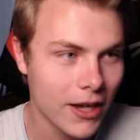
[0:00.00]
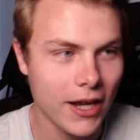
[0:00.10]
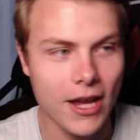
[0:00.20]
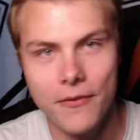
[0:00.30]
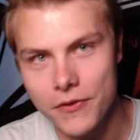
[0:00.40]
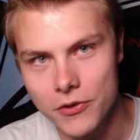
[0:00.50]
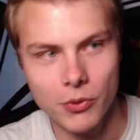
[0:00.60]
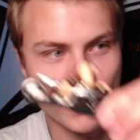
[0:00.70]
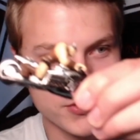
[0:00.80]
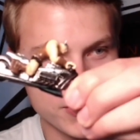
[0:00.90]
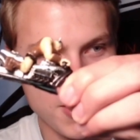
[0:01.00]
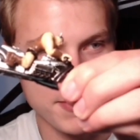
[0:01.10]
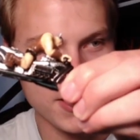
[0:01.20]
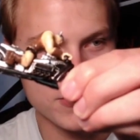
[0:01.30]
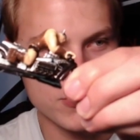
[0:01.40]
I have this Pork
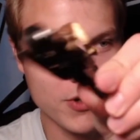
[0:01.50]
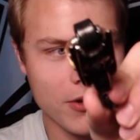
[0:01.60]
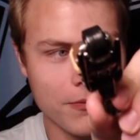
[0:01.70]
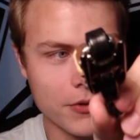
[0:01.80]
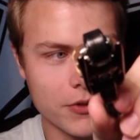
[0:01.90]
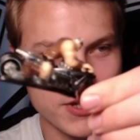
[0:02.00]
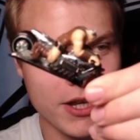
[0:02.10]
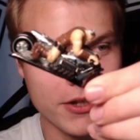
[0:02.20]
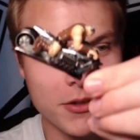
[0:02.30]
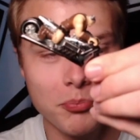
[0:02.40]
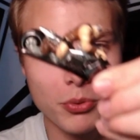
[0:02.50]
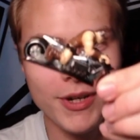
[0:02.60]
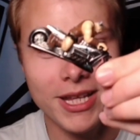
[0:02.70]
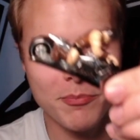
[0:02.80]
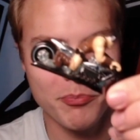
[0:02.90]
Chop as well for scale. He's
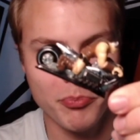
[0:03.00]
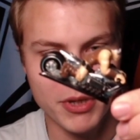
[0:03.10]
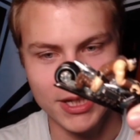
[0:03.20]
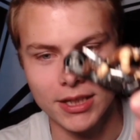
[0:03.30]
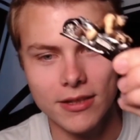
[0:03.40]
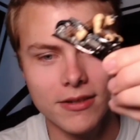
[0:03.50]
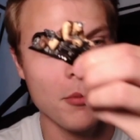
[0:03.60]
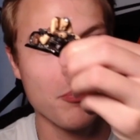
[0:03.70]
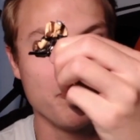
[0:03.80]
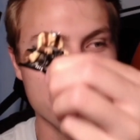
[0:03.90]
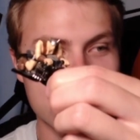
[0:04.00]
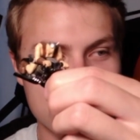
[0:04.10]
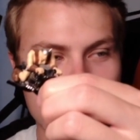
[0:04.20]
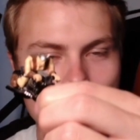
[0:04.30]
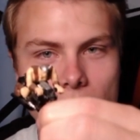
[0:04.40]
pretty big. This is a
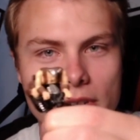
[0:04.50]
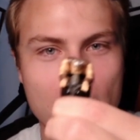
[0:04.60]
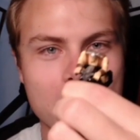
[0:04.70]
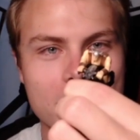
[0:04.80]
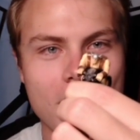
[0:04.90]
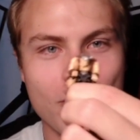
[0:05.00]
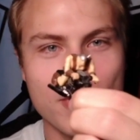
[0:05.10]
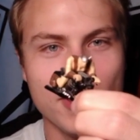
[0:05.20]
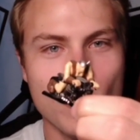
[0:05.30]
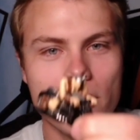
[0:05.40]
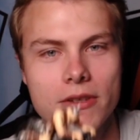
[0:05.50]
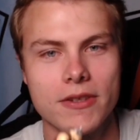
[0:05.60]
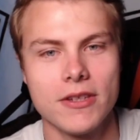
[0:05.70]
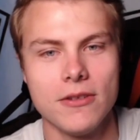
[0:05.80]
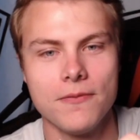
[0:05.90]
beefy Pork Chop. He's not really
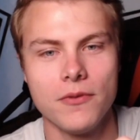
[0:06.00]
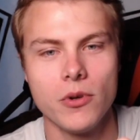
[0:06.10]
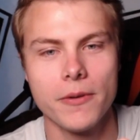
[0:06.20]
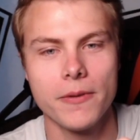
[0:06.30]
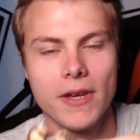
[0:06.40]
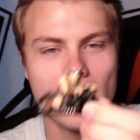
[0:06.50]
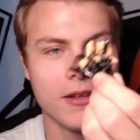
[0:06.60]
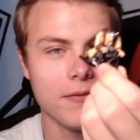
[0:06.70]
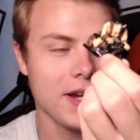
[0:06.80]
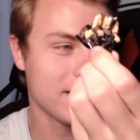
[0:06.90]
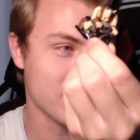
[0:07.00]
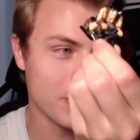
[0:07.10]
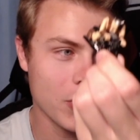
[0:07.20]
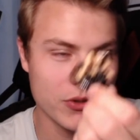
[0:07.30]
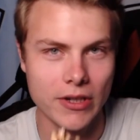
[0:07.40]
1/64th. In fact, these
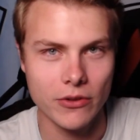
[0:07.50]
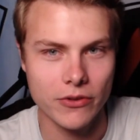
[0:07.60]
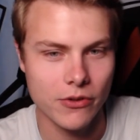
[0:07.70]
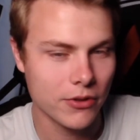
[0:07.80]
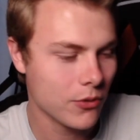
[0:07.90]
motorcycles aren't really